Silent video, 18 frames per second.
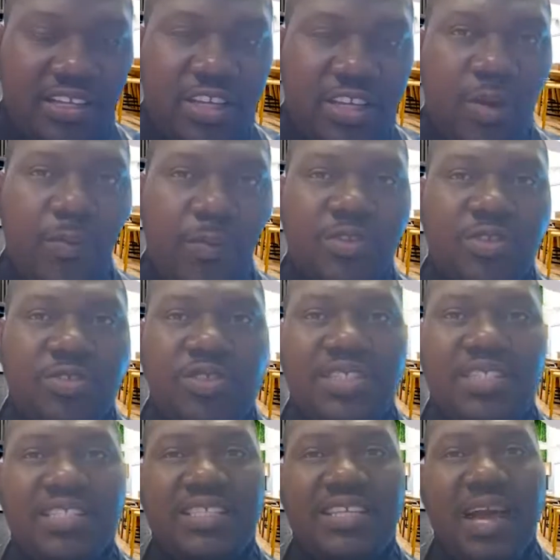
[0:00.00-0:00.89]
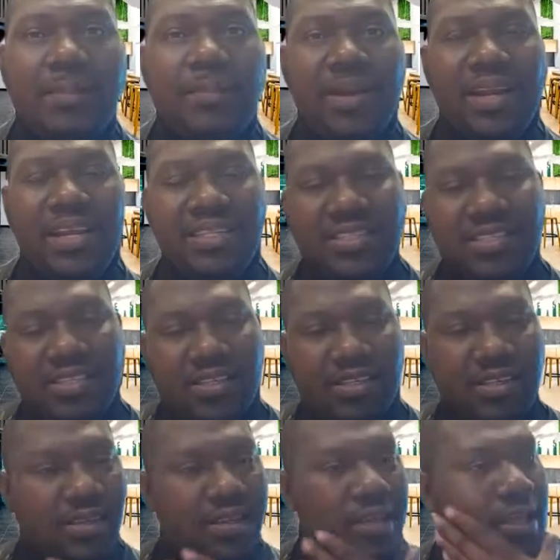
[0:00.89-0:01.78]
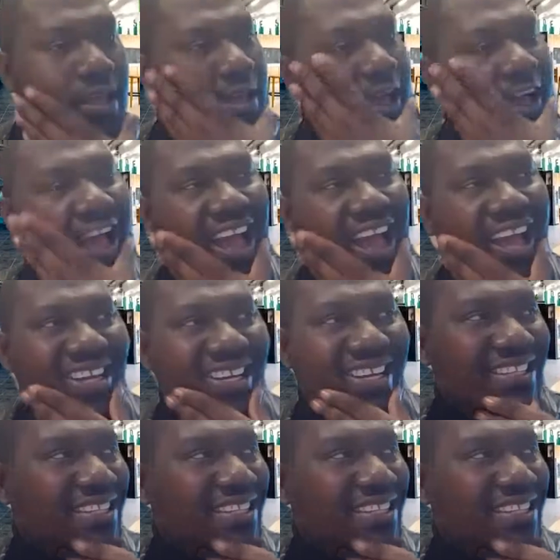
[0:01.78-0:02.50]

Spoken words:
the opportunities are plenty. And they